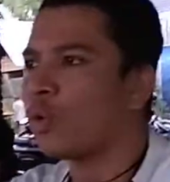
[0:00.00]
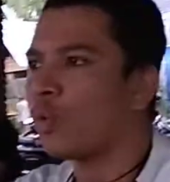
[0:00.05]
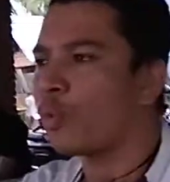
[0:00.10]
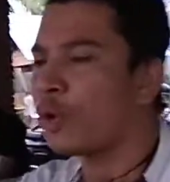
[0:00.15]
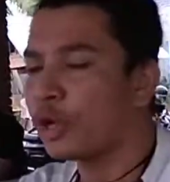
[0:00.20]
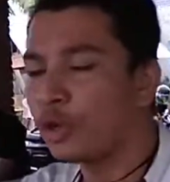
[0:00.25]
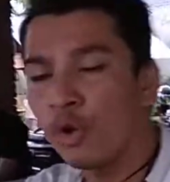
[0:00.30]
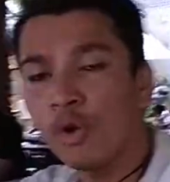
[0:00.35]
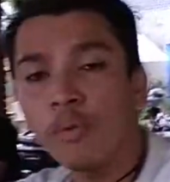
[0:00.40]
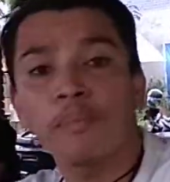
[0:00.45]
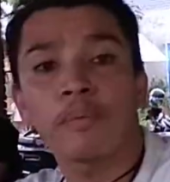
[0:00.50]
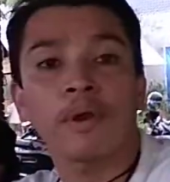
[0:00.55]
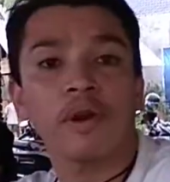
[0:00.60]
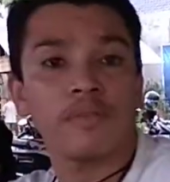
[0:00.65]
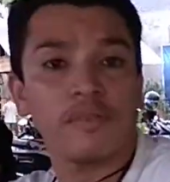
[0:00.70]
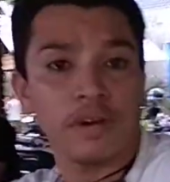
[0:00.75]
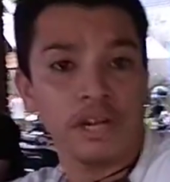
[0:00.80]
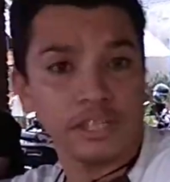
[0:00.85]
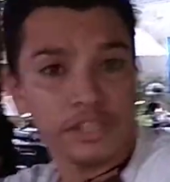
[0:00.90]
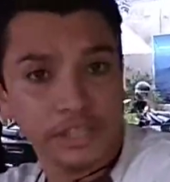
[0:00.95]
we do
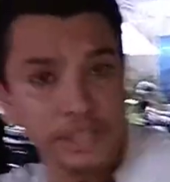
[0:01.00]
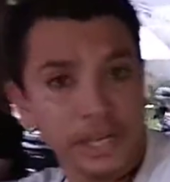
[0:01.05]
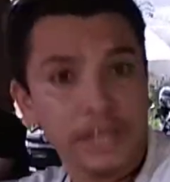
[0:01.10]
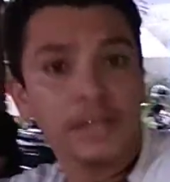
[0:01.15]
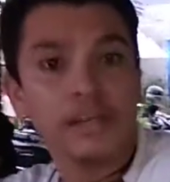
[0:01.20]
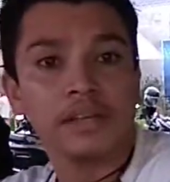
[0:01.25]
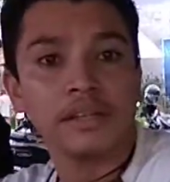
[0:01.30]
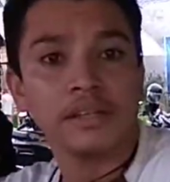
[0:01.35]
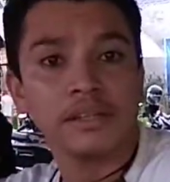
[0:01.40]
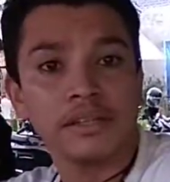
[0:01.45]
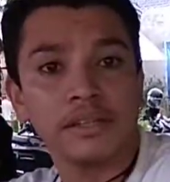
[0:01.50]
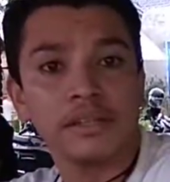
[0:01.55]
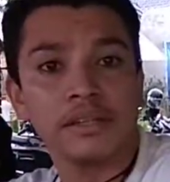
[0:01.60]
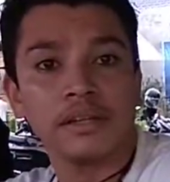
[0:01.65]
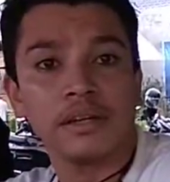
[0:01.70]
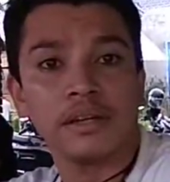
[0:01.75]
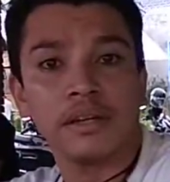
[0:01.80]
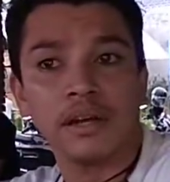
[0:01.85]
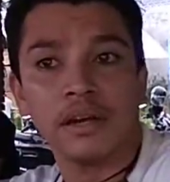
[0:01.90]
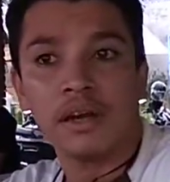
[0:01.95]
from Aceh
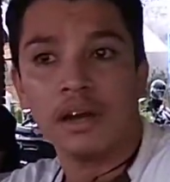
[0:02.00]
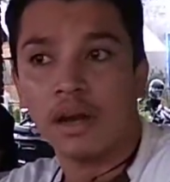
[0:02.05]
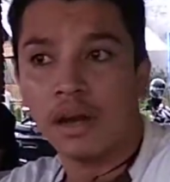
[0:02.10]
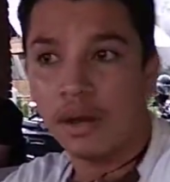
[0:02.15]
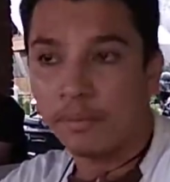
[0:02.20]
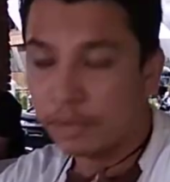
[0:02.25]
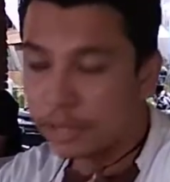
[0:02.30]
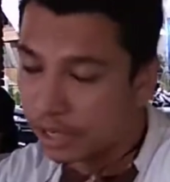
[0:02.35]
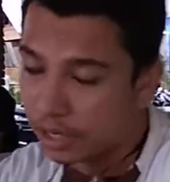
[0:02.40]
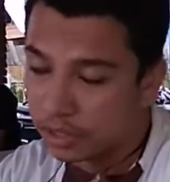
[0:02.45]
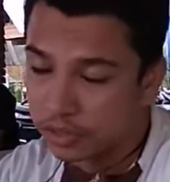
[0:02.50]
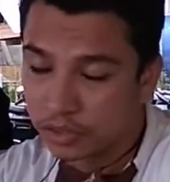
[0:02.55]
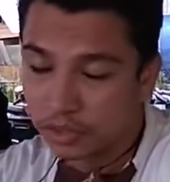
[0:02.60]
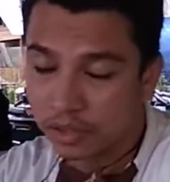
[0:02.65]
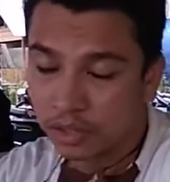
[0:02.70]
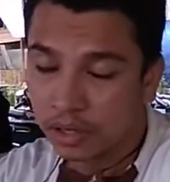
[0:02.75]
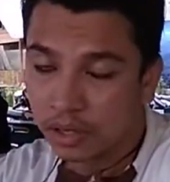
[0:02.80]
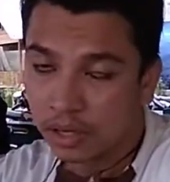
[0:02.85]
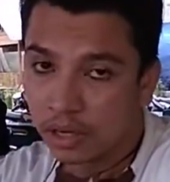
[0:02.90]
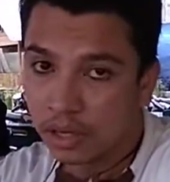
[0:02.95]
because
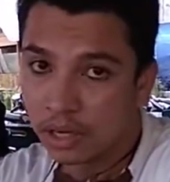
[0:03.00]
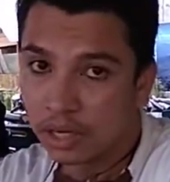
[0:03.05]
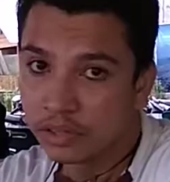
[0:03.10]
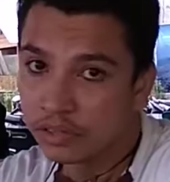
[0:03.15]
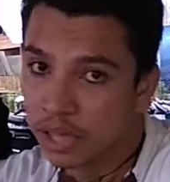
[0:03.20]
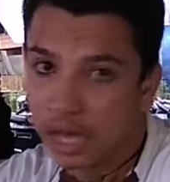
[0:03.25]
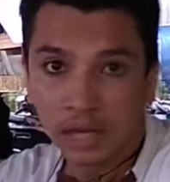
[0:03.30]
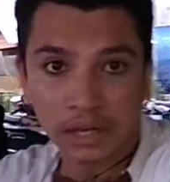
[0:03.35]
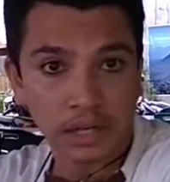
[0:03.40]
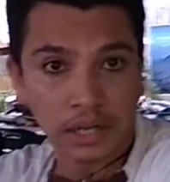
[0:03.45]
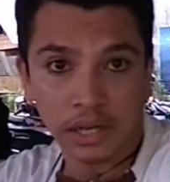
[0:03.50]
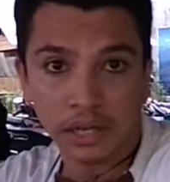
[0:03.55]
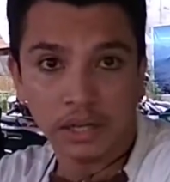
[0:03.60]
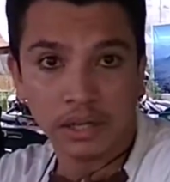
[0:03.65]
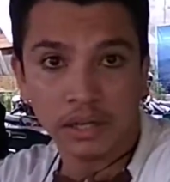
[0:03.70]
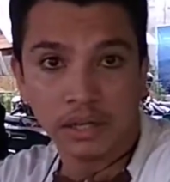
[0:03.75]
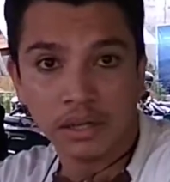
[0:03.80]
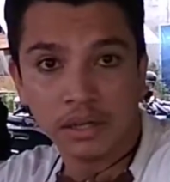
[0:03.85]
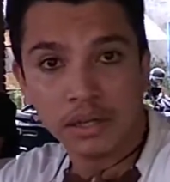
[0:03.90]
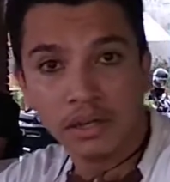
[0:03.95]
exactly
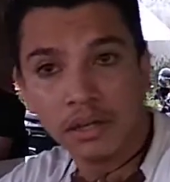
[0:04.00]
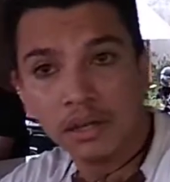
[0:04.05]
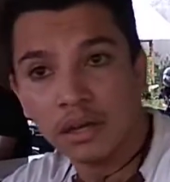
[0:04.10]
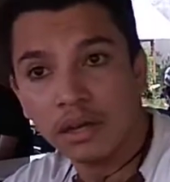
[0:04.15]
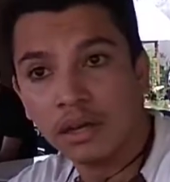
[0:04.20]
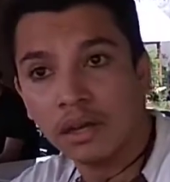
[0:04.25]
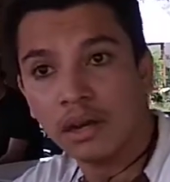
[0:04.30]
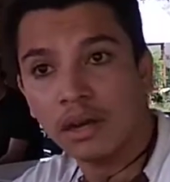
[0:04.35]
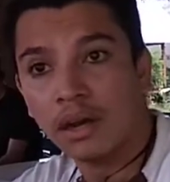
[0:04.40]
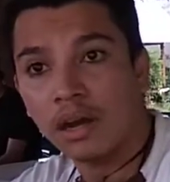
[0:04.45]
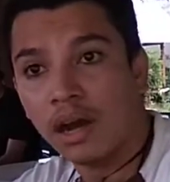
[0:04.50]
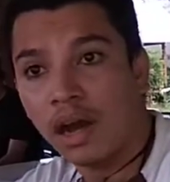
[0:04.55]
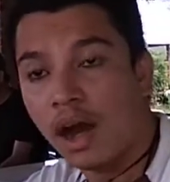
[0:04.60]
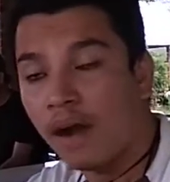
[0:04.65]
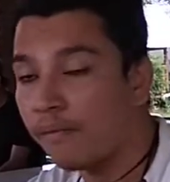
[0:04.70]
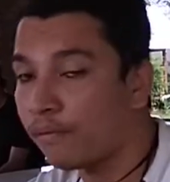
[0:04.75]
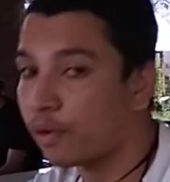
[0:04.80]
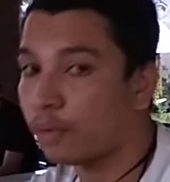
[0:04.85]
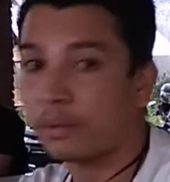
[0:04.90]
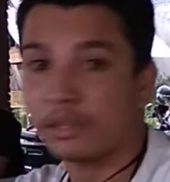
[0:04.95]

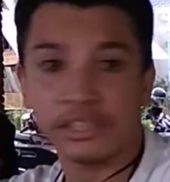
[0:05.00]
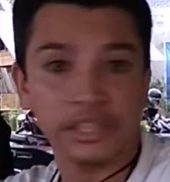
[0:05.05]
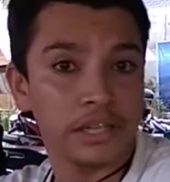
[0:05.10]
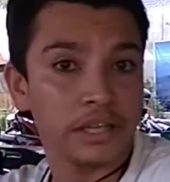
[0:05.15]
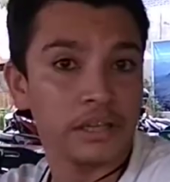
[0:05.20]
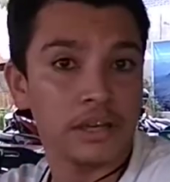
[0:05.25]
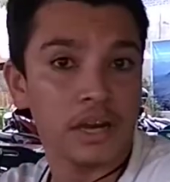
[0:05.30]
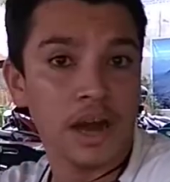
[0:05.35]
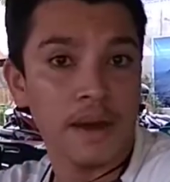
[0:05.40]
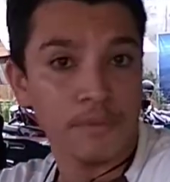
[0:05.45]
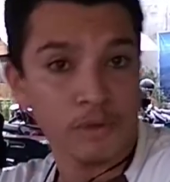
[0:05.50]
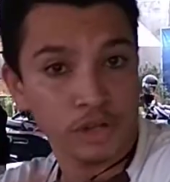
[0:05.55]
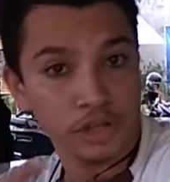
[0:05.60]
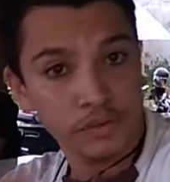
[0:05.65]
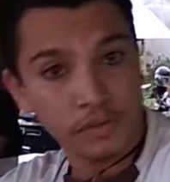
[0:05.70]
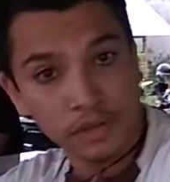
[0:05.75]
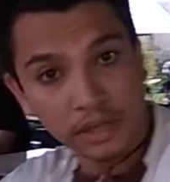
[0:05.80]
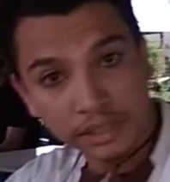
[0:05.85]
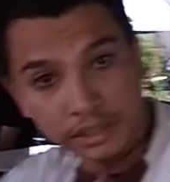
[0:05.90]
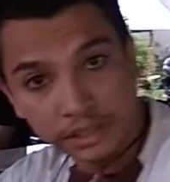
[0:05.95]
I'm from Aceh. I'm originally
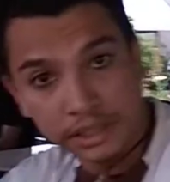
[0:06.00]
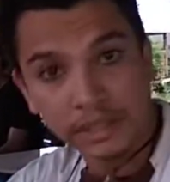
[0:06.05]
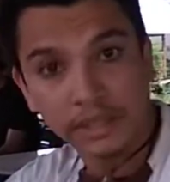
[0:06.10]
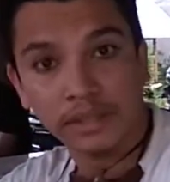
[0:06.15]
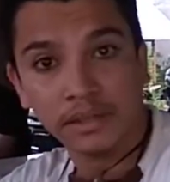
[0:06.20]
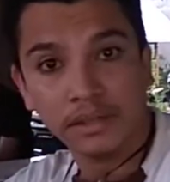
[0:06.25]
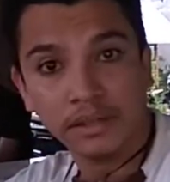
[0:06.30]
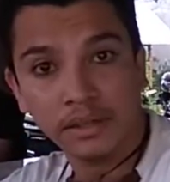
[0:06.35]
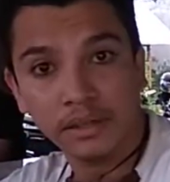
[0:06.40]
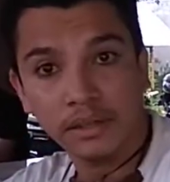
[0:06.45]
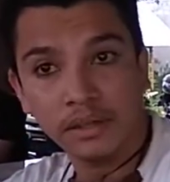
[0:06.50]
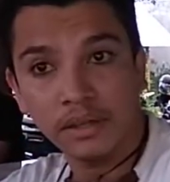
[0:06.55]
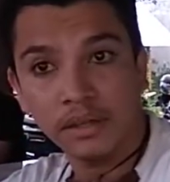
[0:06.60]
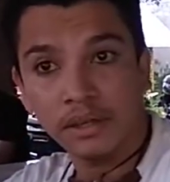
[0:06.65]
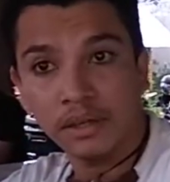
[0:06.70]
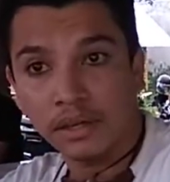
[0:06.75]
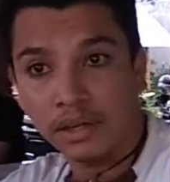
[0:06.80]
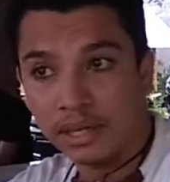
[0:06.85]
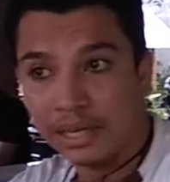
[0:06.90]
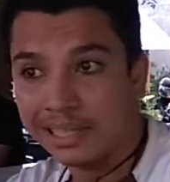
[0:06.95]
from Aceh.
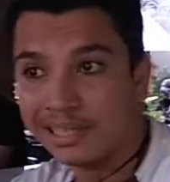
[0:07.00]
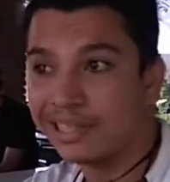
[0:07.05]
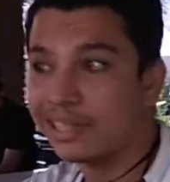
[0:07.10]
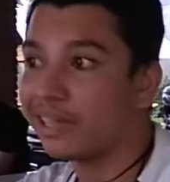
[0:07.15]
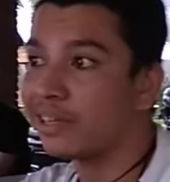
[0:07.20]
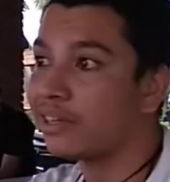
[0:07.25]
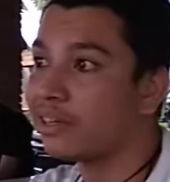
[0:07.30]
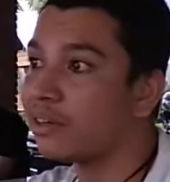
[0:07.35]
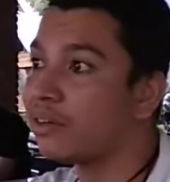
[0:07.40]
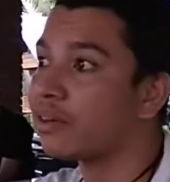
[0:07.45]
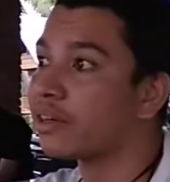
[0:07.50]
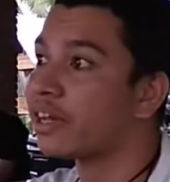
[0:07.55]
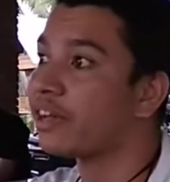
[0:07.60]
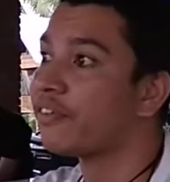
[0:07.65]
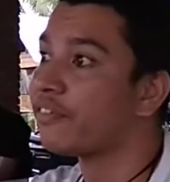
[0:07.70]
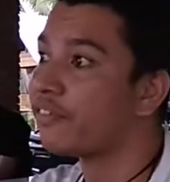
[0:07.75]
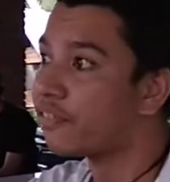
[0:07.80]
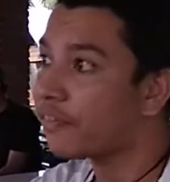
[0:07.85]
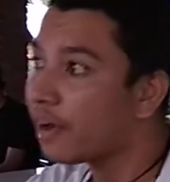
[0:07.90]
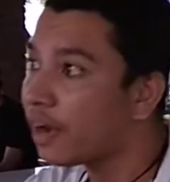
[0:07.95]
Aceh,
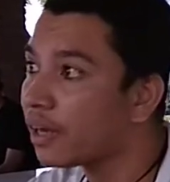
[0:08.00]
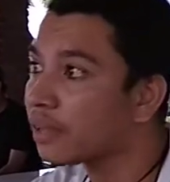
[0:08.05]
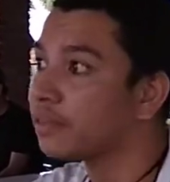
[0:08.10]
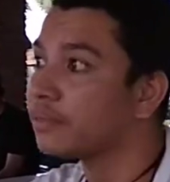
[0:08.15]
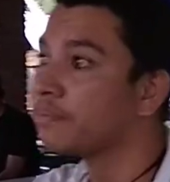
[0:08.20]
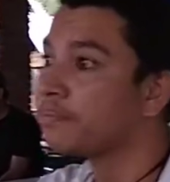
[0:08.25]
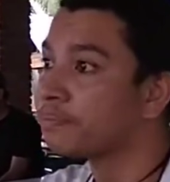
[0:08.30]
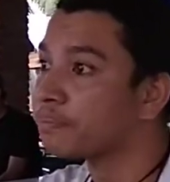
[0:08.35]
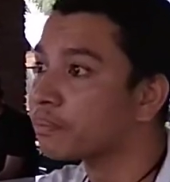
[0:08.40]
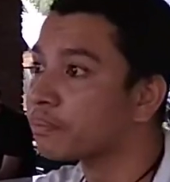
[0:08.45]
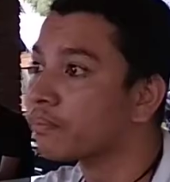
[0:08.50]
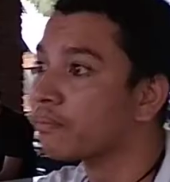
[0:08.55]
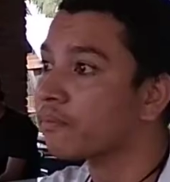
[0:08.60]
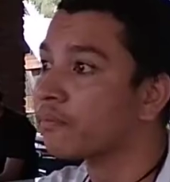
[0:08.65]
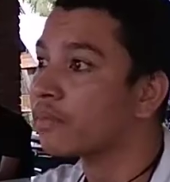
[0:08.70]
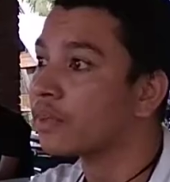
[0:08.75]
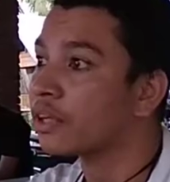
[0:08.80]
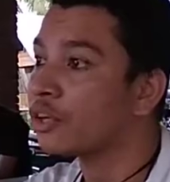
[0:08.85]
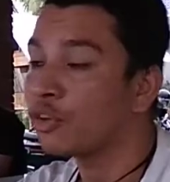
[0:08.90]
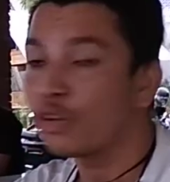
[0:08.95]
can find
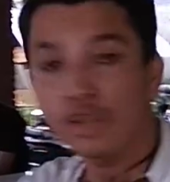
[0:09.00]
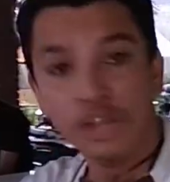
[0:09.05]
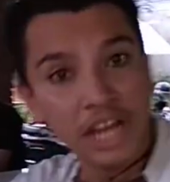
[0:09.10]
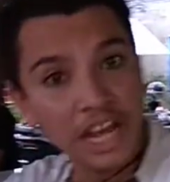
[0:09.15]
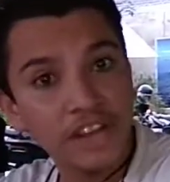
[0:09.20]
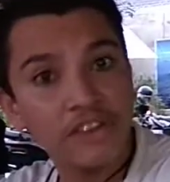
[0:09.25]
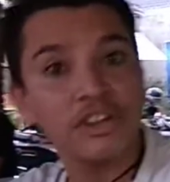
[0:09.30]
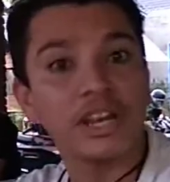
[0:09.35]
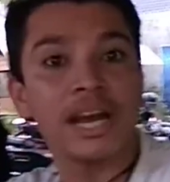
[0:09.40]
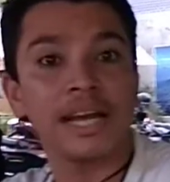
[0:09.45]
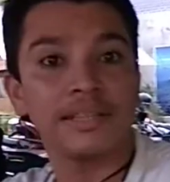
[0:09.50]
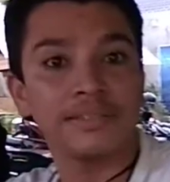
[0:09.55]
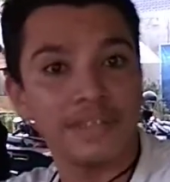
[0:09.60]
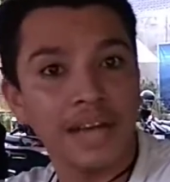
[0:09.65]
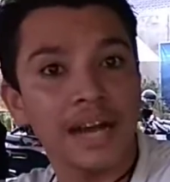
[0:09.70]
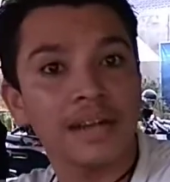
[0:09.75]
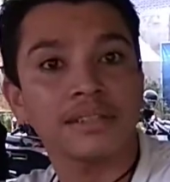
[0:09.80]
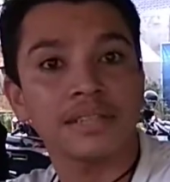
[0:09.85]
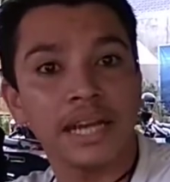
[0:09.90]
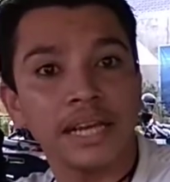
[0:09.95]
Indonesia
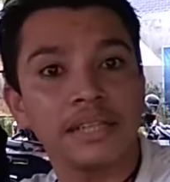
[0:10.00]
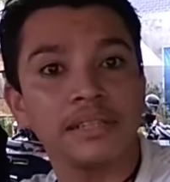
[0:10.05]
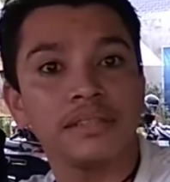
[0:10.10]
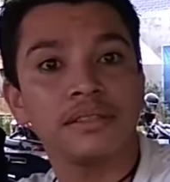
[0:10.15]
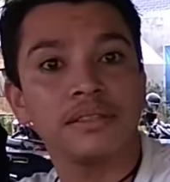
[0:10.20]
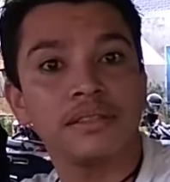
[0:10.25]
exactly.